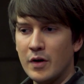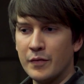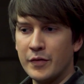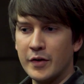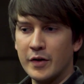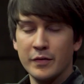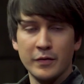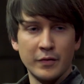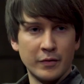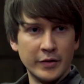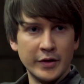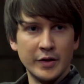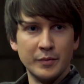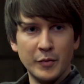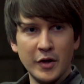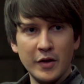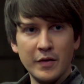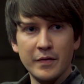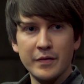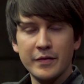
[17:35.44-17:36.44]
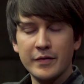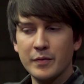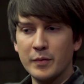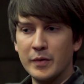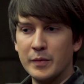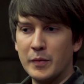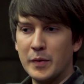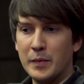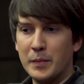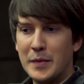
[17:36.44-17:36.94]
the Arthurian myths.
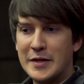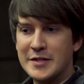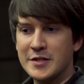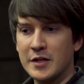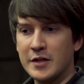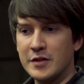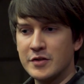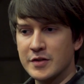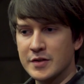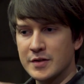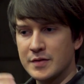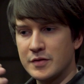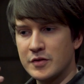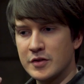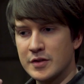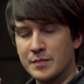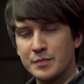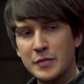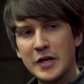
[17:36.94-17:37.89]
We're basically just